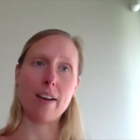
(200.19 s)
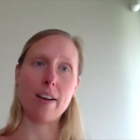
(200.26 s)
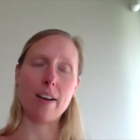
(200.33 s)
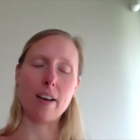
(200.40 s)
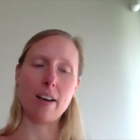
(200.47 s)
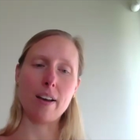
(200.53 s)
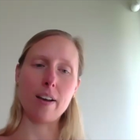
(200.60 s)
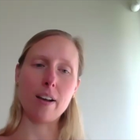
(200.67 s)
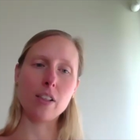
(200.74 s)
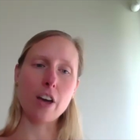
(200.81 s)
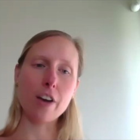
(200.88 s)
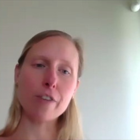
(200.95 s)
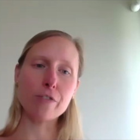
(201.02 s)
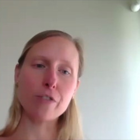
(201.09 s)
Uh, a
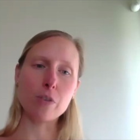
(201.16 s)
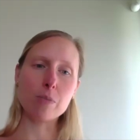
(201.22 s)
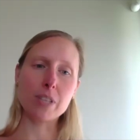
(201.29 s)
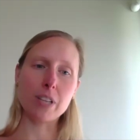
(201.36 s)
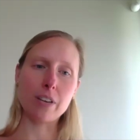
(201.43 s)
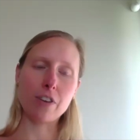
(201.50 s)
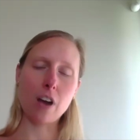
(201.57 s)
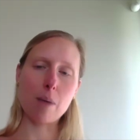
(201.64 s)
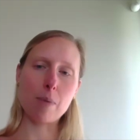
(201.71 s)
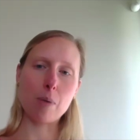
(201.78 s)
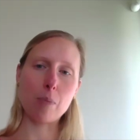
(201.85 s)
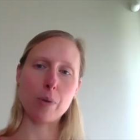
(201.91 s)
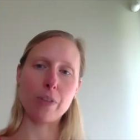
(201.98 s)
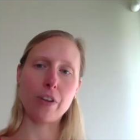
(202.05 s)
lot of firms that have come
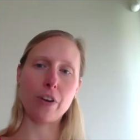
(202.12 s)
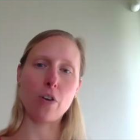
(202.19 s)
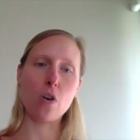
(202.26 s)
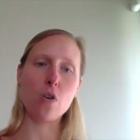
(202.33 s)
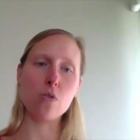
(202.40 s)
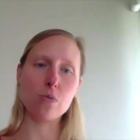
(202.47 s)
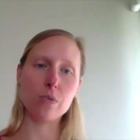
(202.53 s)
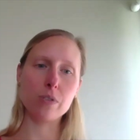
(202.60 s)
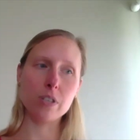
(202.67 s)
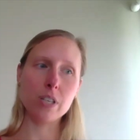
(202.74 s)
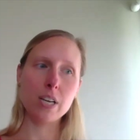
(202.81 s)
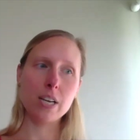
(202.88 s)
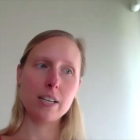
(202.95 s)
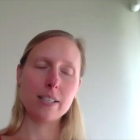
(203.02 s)
up with their own
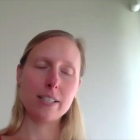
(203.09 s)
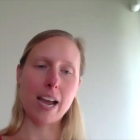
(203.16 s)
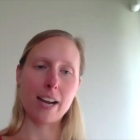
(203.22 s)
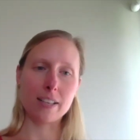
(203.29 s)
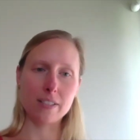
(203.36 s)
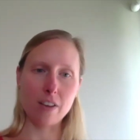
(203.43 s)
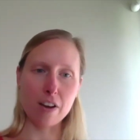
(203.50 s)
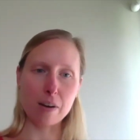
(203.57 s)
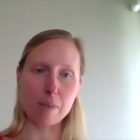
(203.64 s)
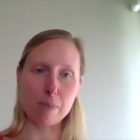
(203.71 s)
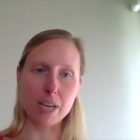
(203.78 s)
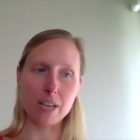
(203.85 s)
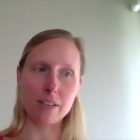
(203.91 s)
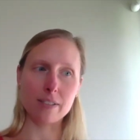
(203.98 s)

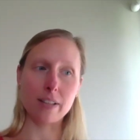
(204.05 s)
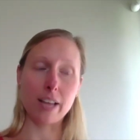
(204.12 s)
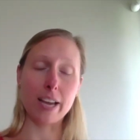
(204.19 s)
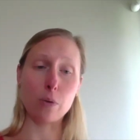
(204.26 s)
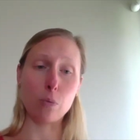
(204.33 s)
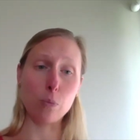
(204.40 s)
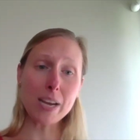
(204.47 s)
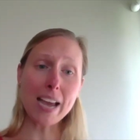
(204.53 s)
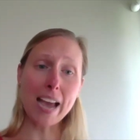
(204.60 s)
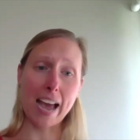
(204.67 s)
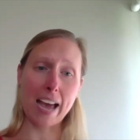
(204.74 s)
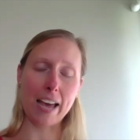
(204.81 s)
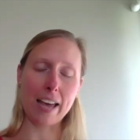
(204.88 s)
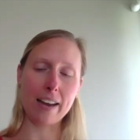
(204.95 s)
taxonomies, like we
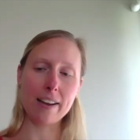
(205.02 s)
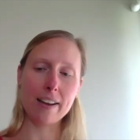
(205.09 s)
had,